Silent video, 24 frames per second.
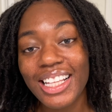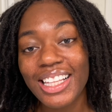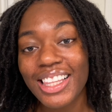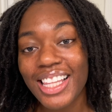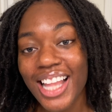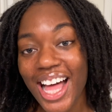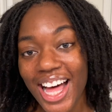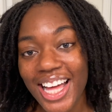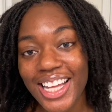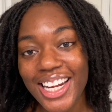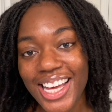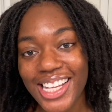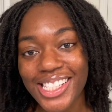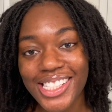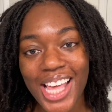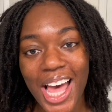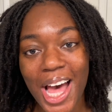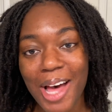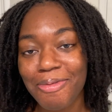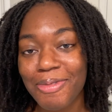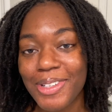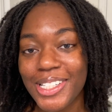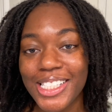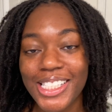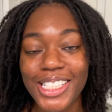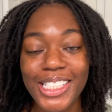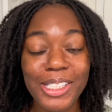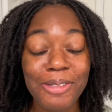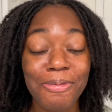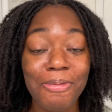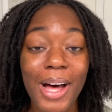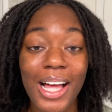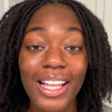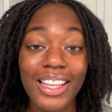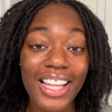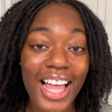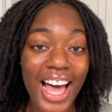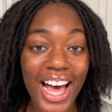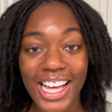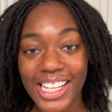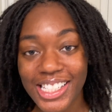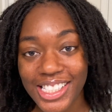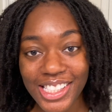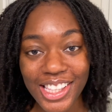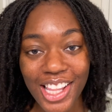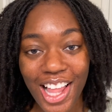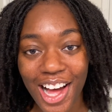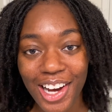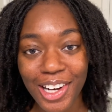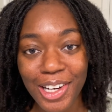lot has happened since my last lock